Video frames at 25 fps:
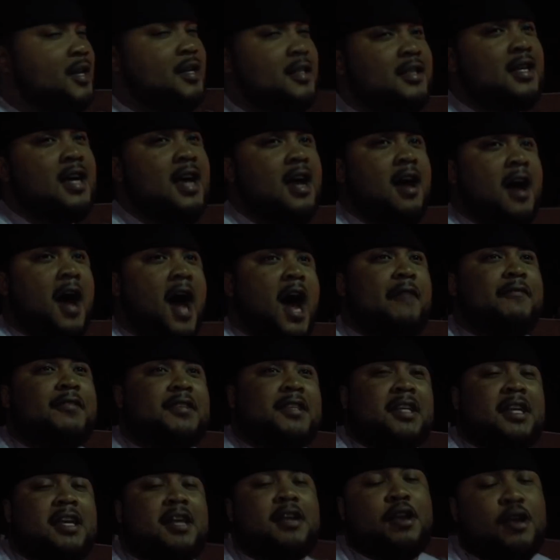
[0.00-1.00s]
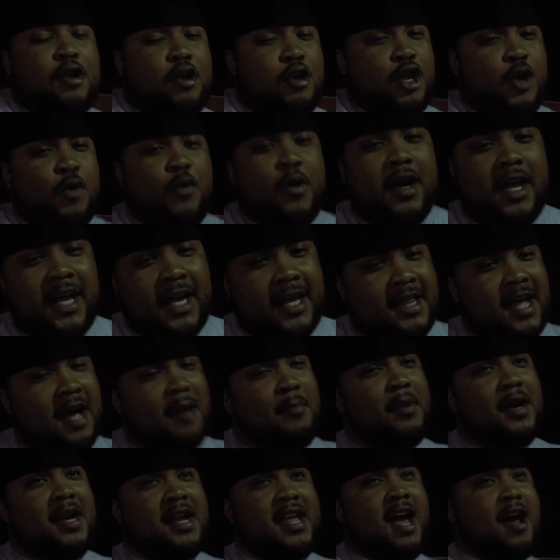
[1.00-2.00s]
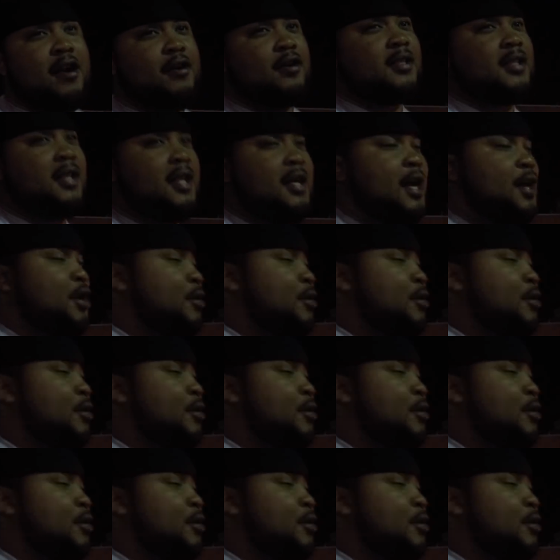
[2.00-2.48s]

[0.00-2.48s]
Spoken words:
is obviously, you know, you want to get that money. I understand that